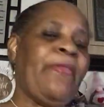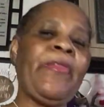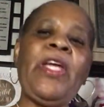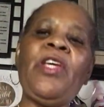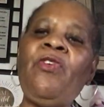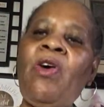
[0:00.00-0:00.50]

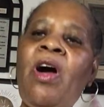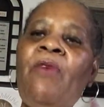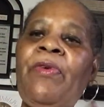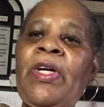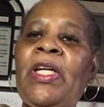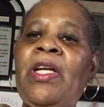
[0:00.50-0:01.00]
Thank you all
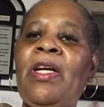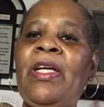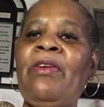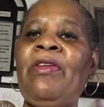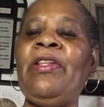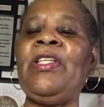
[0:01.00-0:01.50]
for
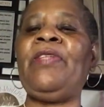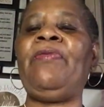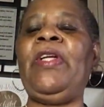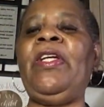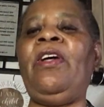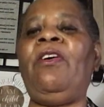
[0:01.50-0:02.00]
clicking on this
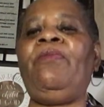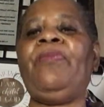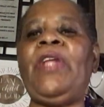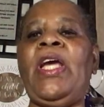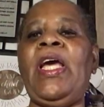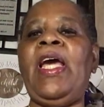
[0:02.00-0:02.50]
video.
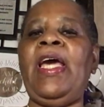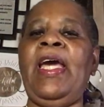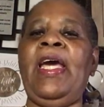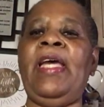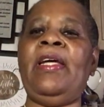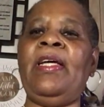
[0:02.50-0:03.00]

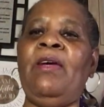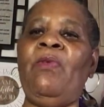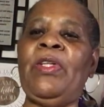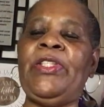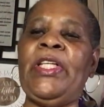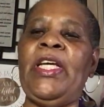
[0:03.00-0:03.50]
And I, uh,
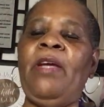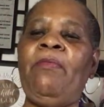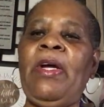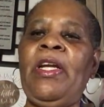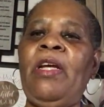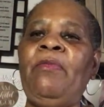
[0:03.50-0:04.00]
once again,
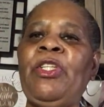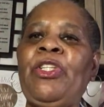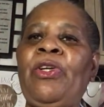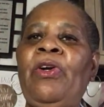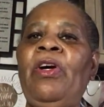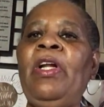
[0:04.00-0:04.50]
my name is
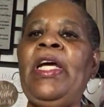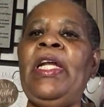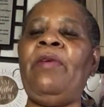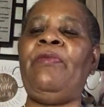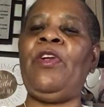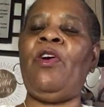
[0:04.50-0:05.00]
Cheryl.
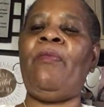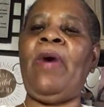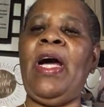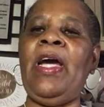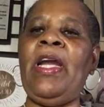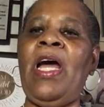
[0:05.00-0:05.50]
And if you don't
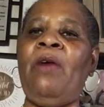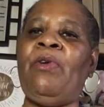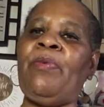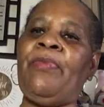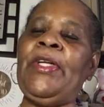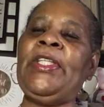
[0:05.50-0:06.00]
mind, I
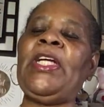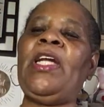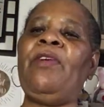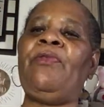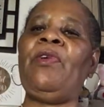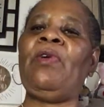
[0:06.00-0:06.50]
would
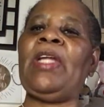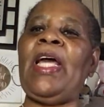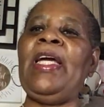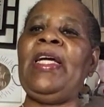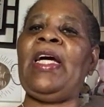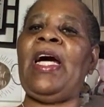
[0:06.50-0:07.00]
appreciate if you would
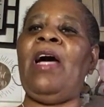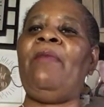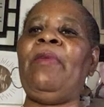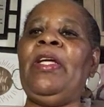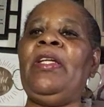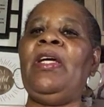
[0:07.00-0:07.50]
like,
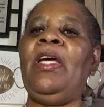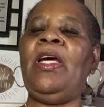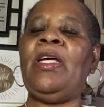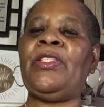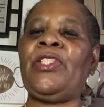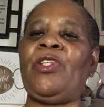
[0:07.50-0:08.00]
comment,
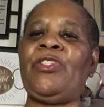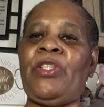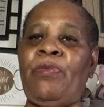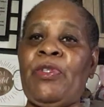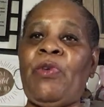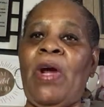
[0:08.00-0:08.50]
and
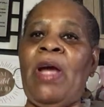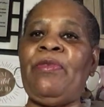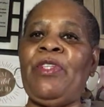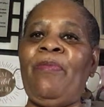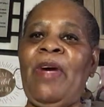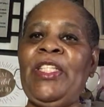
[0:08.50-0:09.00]
subscribe
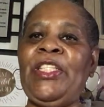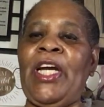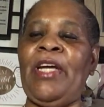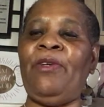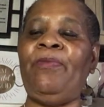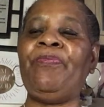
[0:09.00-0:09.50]
to my
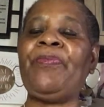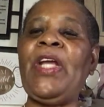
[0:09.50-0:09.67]
channel.